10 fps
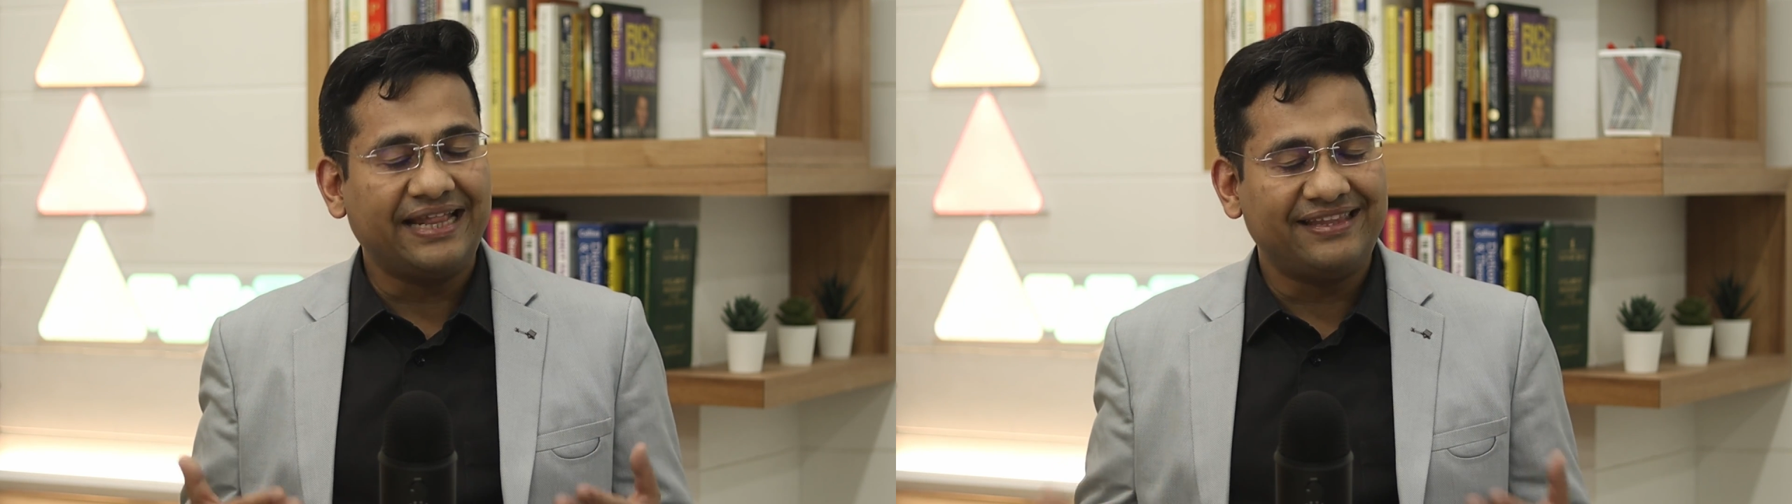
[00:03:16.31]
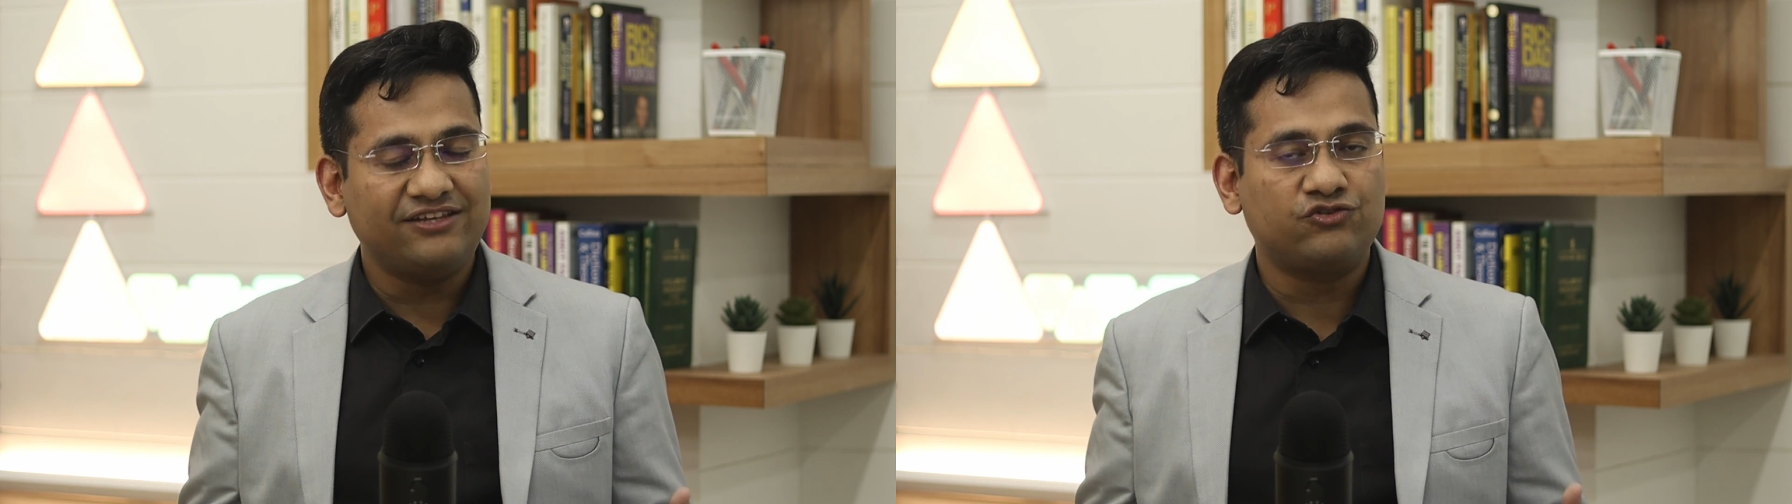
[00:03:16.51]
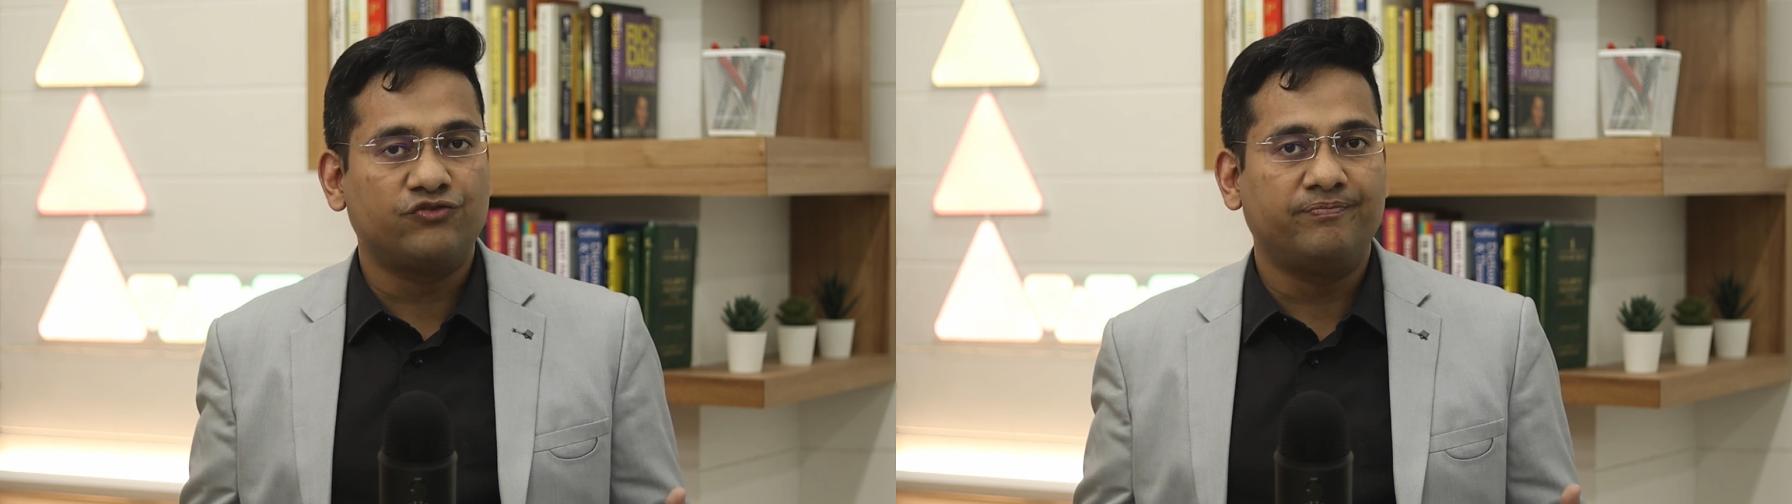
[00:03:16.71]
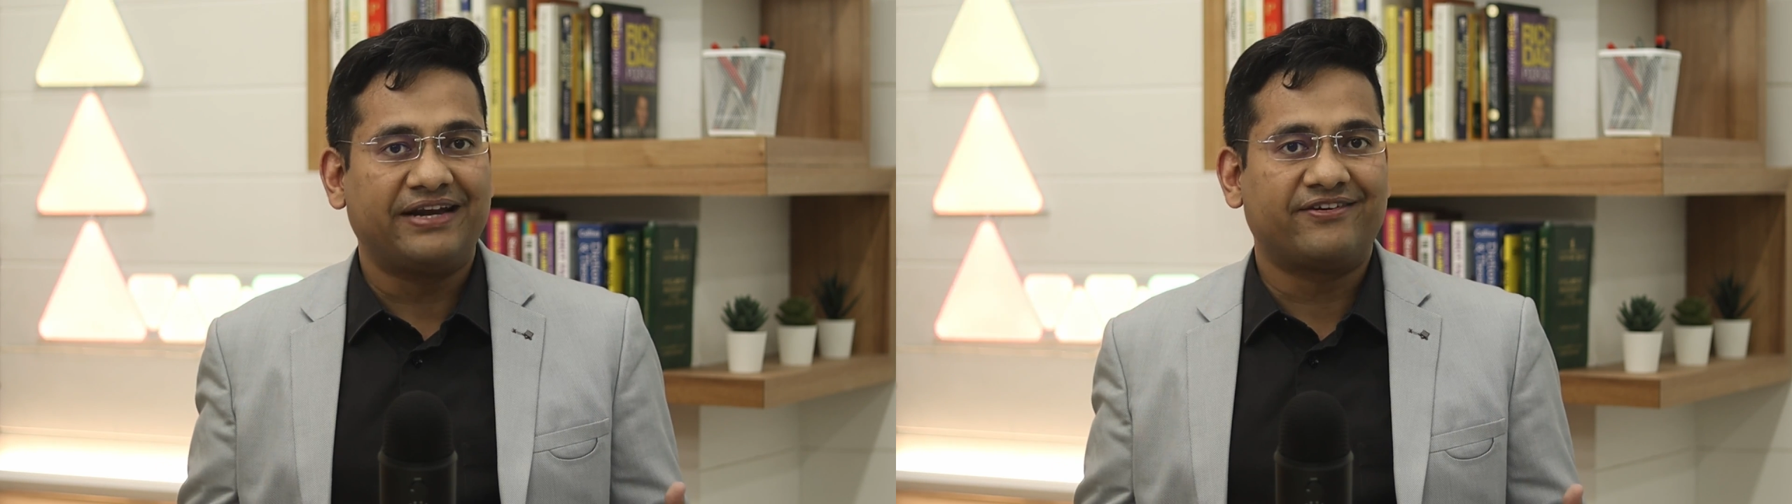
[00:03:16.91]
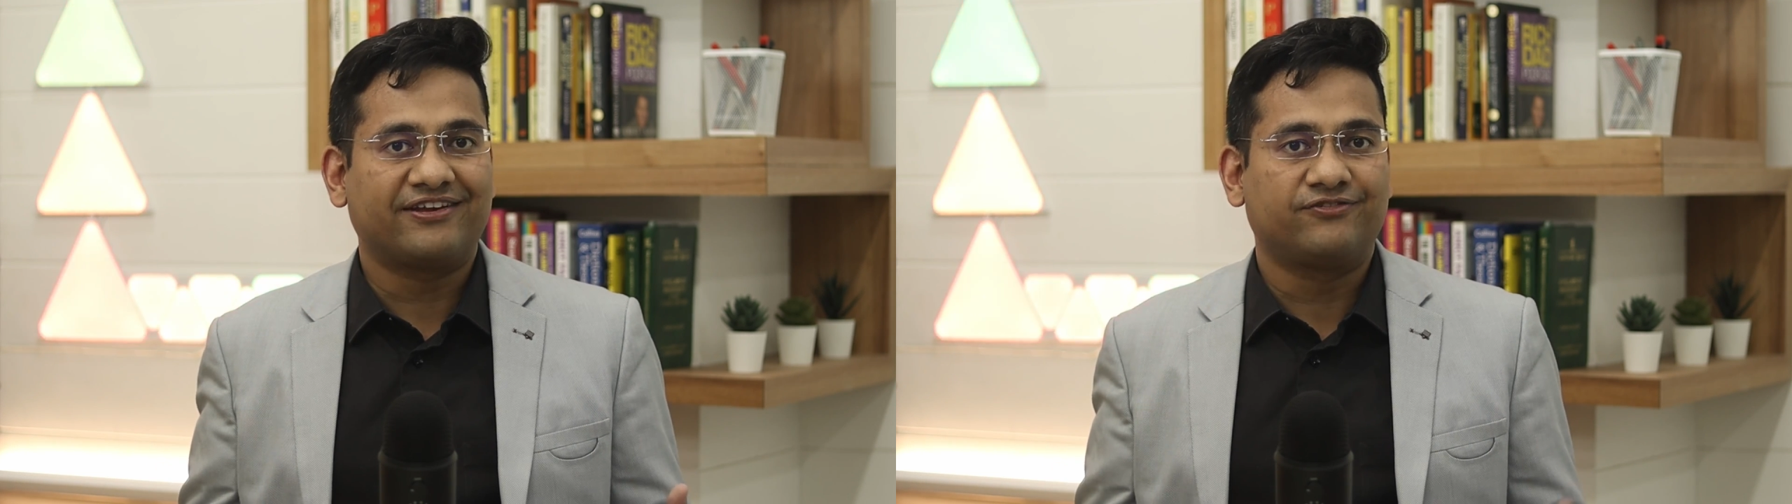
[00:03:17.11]
at these two
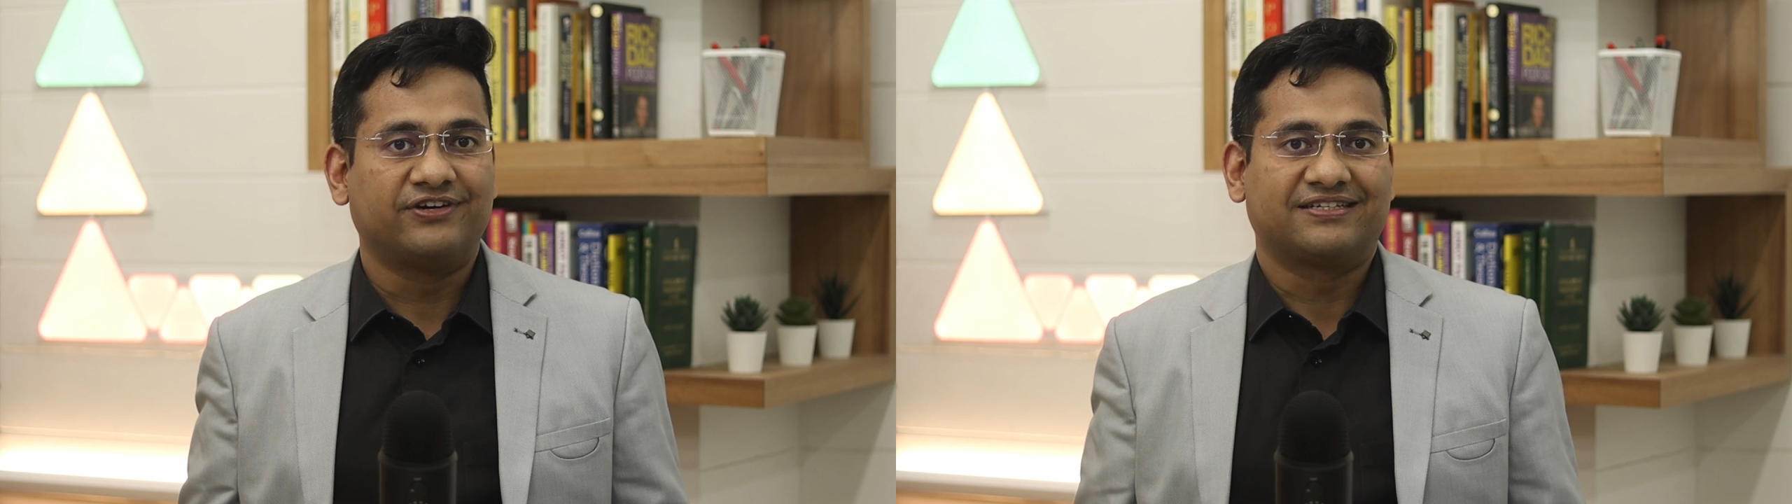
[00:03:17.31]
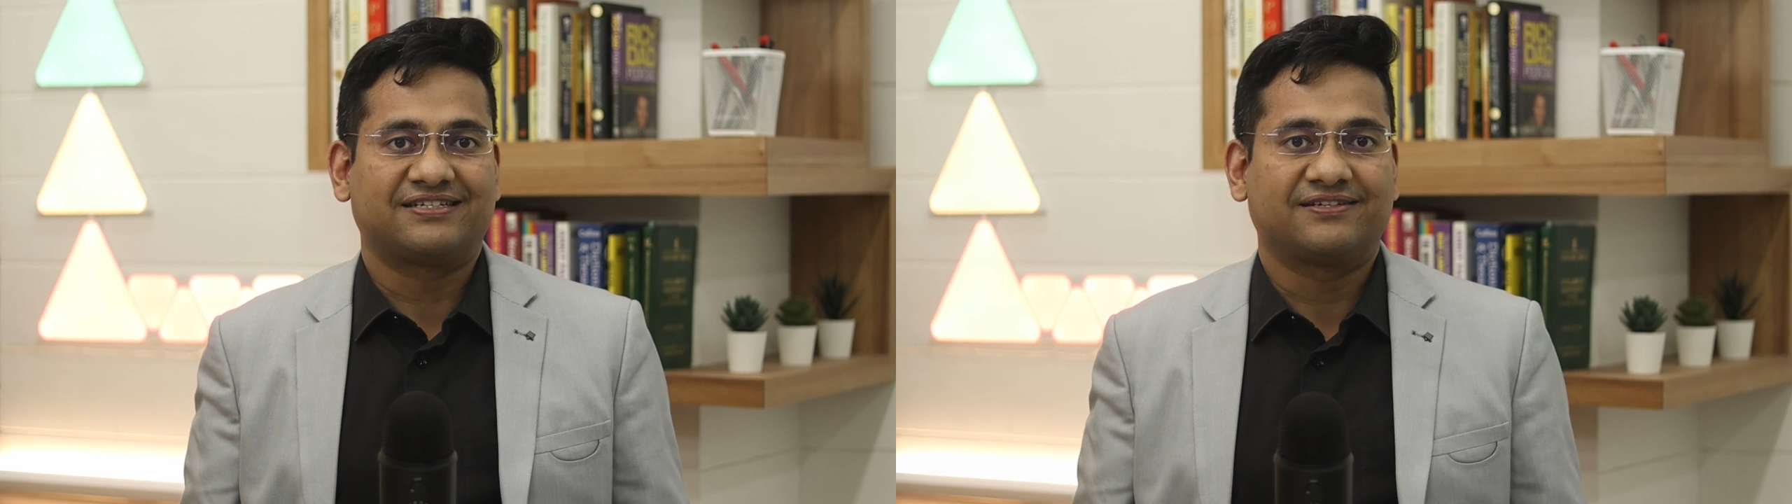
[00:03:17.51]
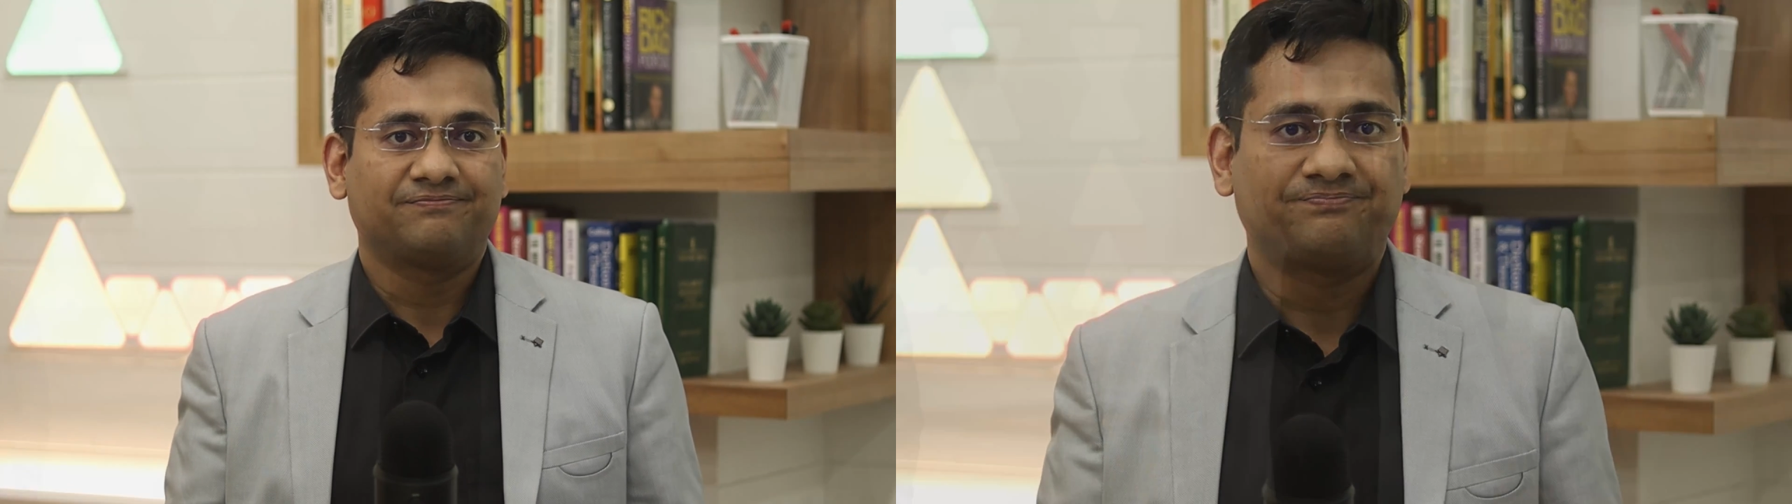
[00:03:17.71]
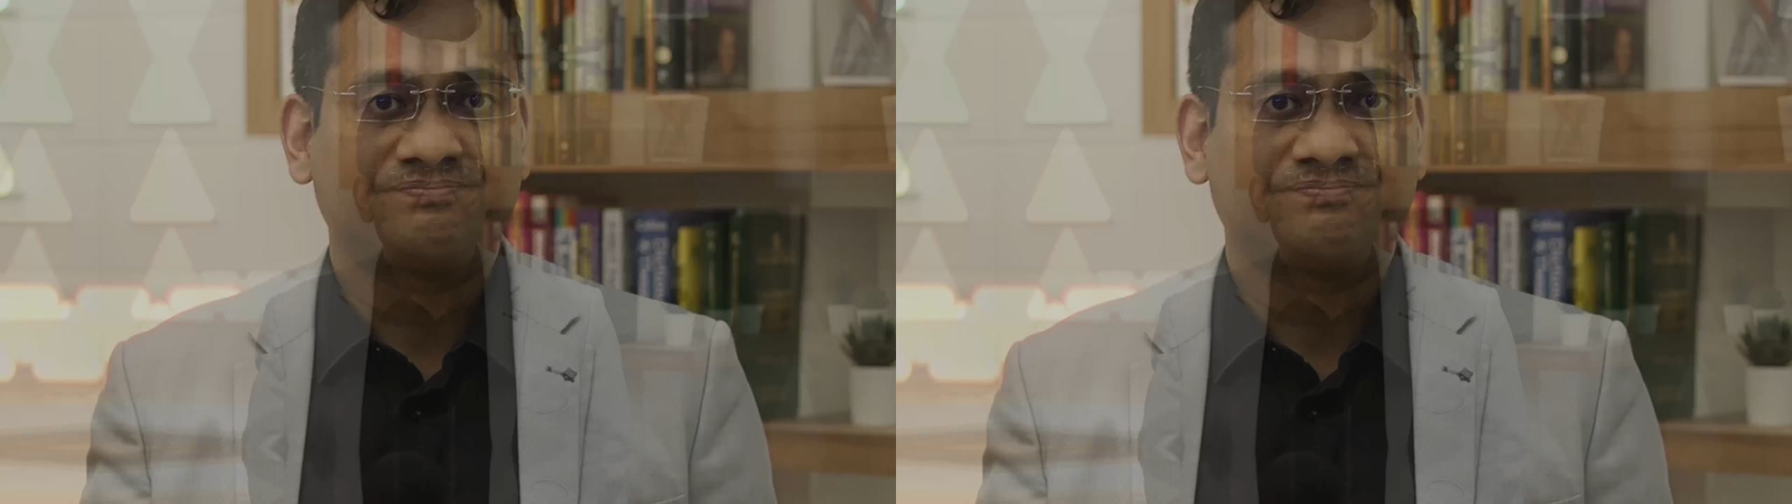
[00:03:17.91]
metrics first.